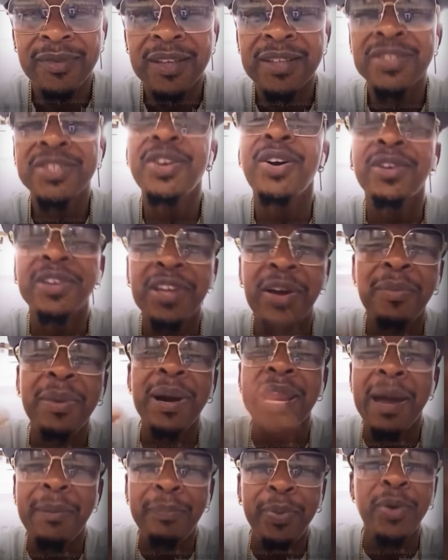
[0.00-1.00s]
Suck your
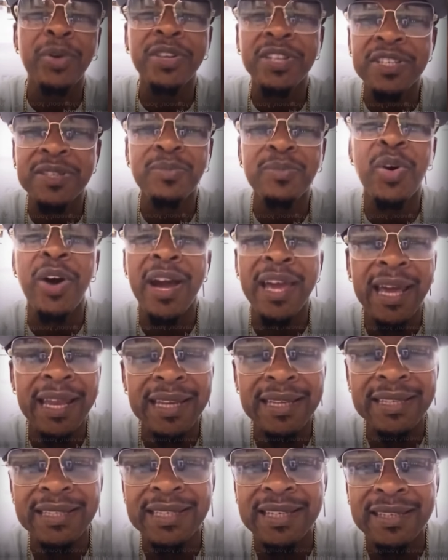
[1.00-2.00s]
mother police boy
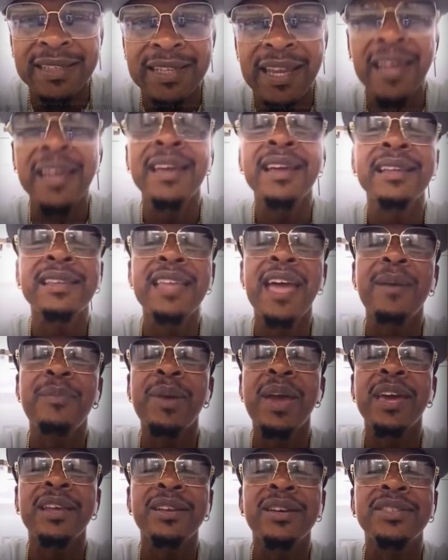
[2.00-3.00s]
and they sitting there. Them
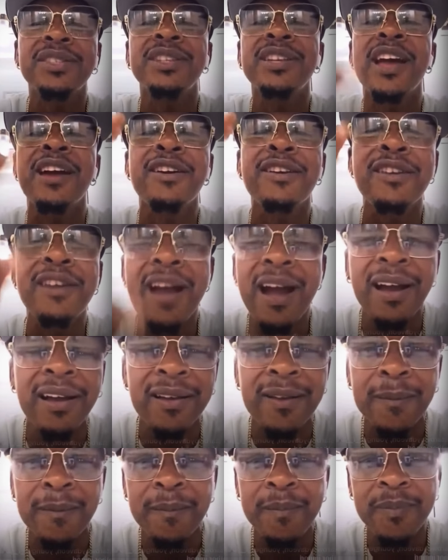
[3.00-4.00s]
energy they
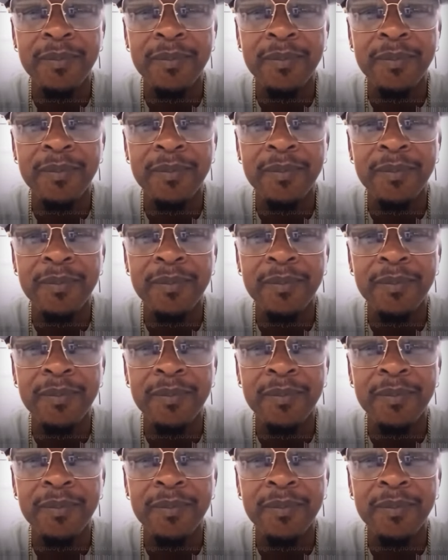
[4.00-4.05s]
wrong.